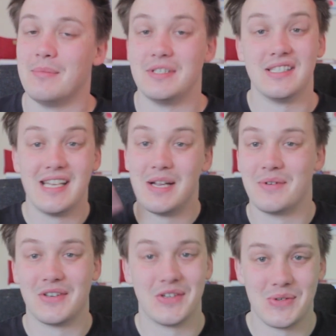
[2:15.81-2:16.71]
But today
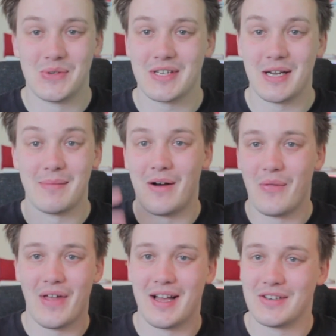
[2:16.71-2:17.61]
we're going to talk
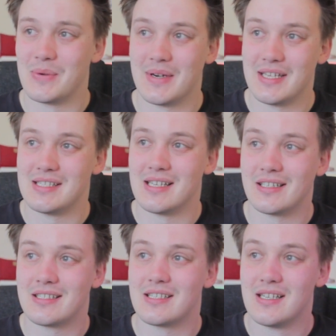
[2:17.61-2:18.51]
about that
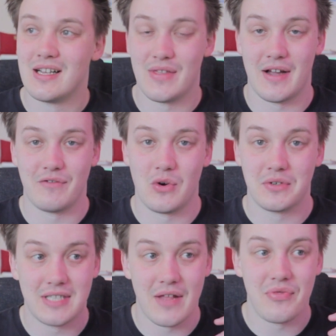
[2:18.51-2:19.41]
26 that have
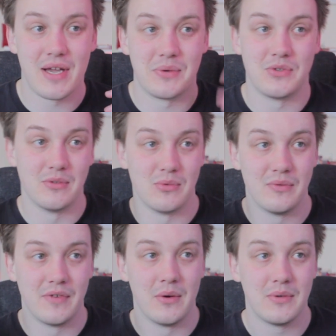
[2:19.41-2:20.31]
got 10,000 or
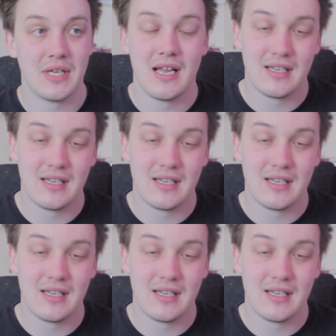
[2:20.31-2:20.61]
more votes.